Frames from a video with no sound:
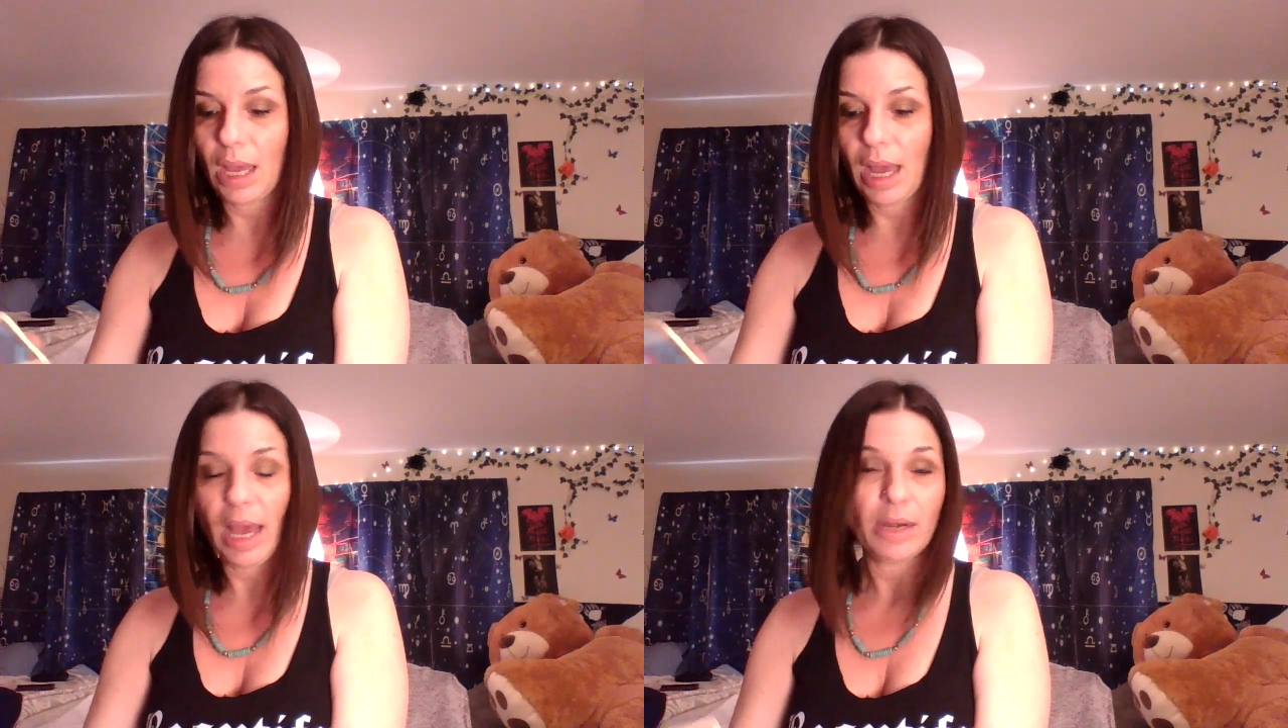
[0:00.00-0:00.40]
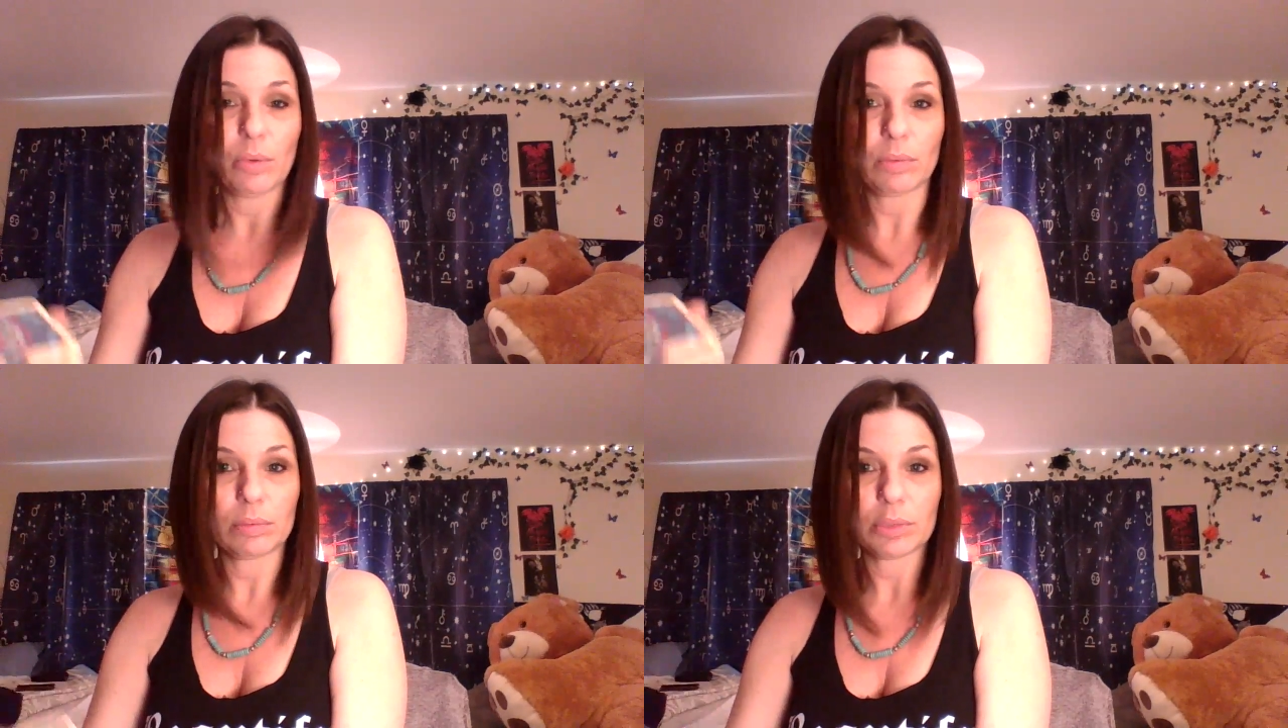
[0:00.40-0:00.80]
I
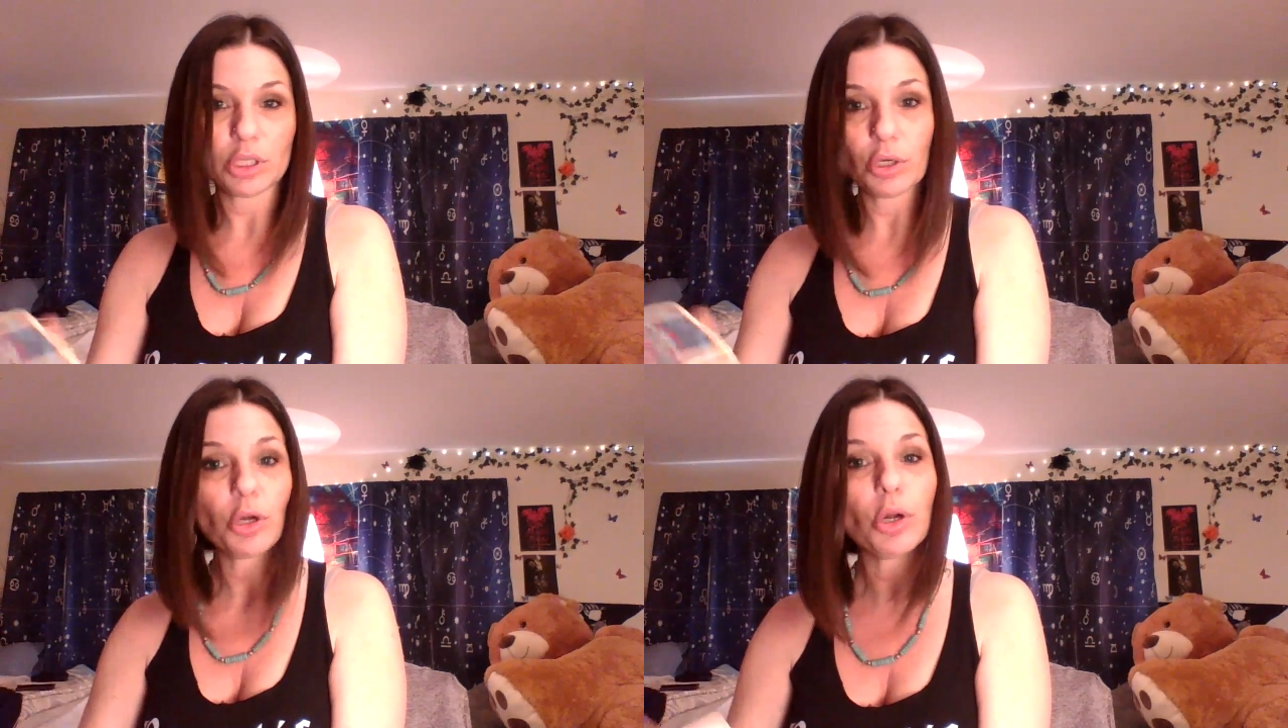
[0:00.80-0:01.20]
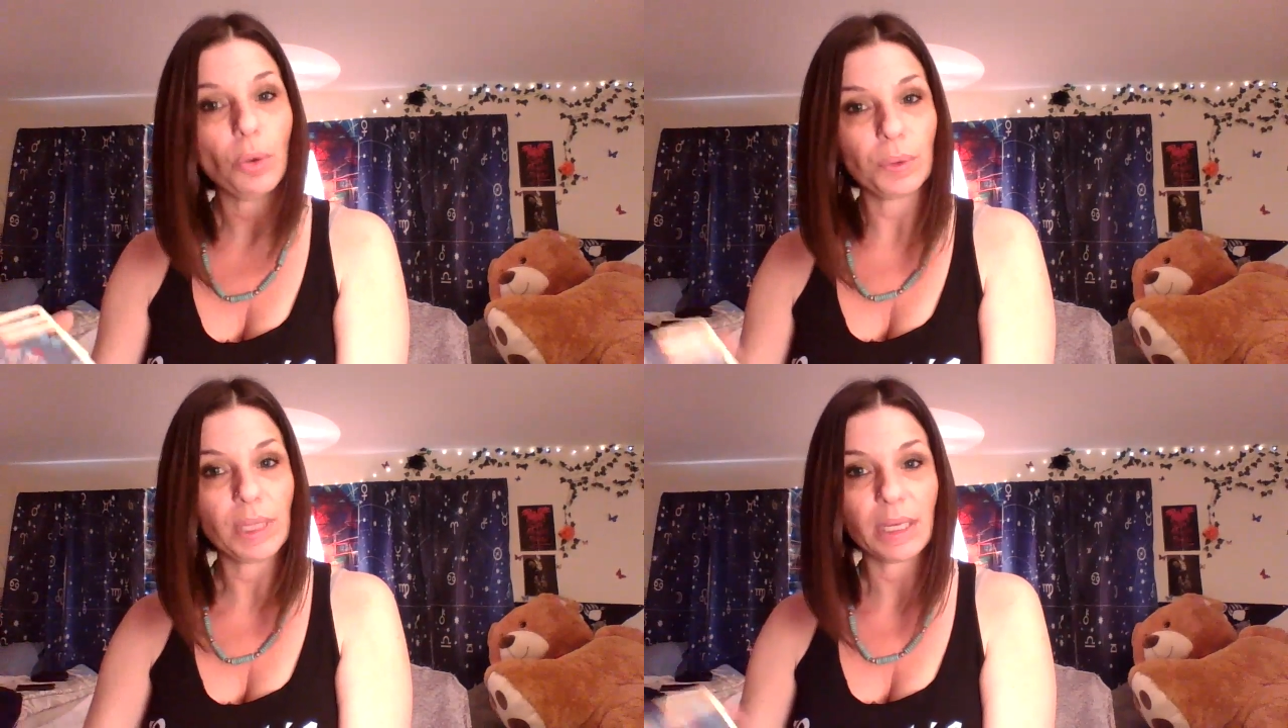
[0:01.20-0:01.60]
don't
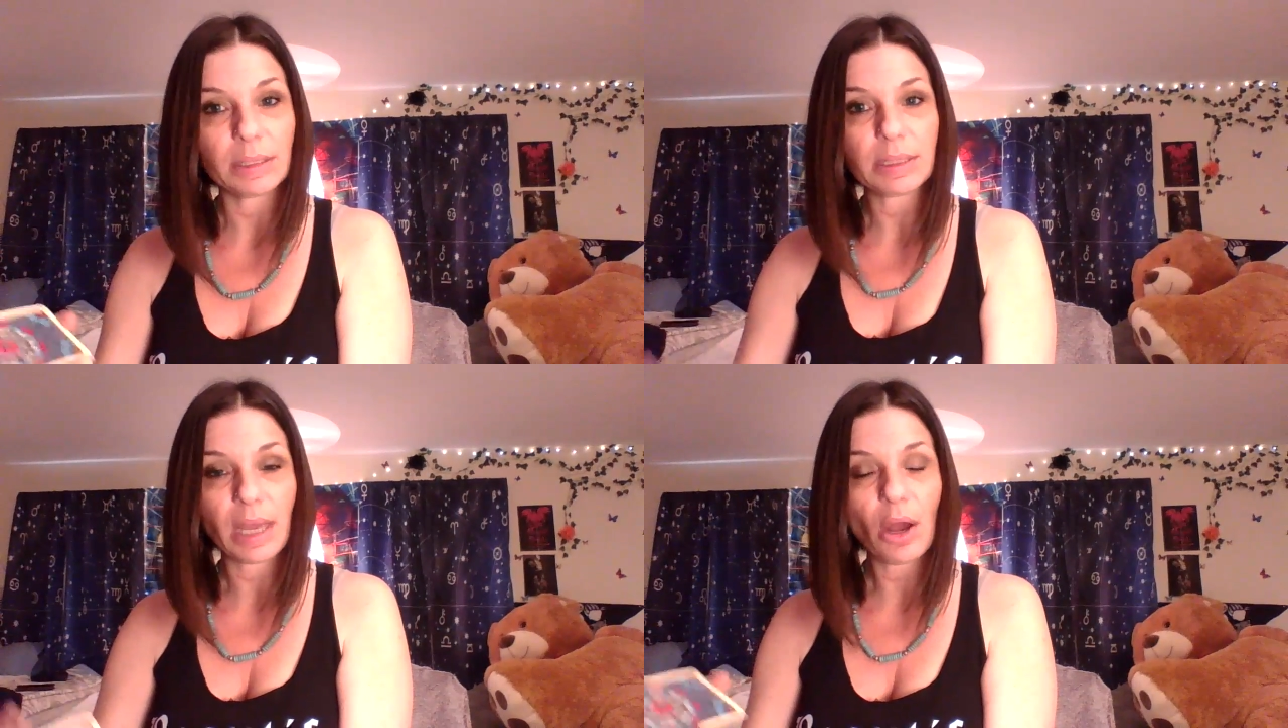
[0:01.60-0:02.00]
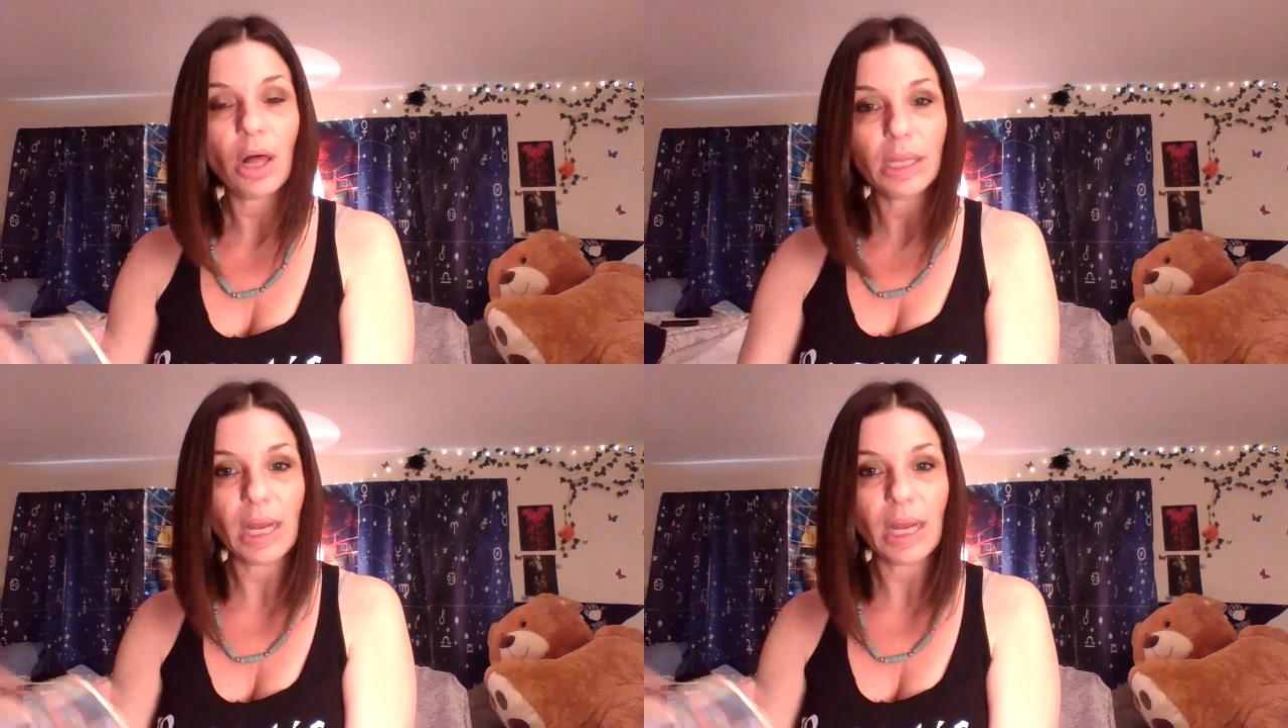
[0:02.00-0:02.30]
sugarcoat things. I call it